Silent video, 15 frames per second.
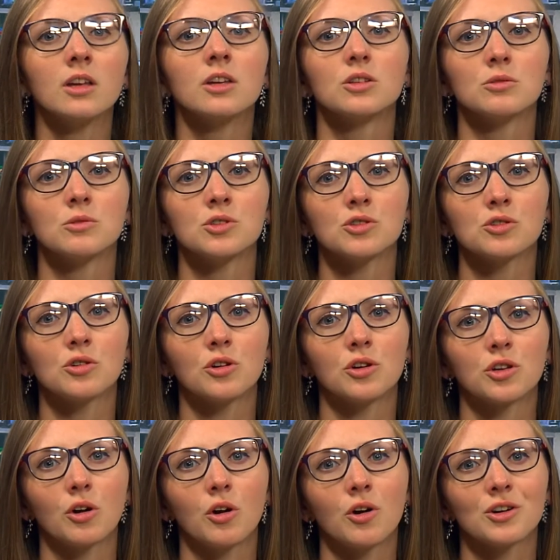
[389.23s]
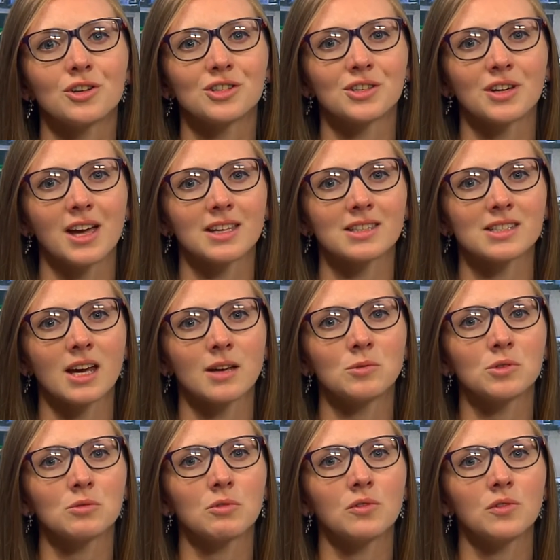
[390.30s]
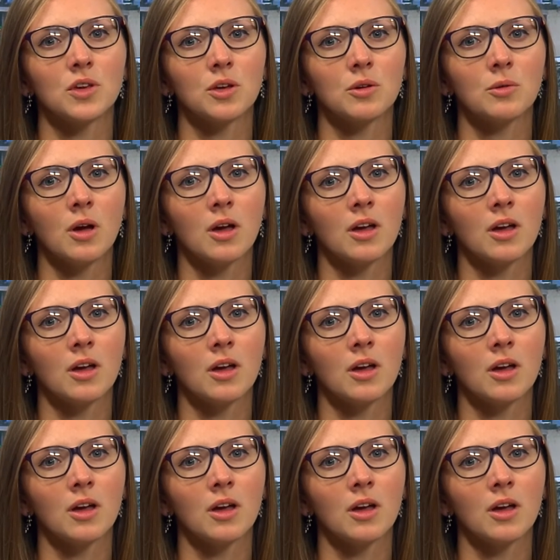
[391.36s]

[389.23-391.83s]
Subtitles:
to ensure your auditor has time to review,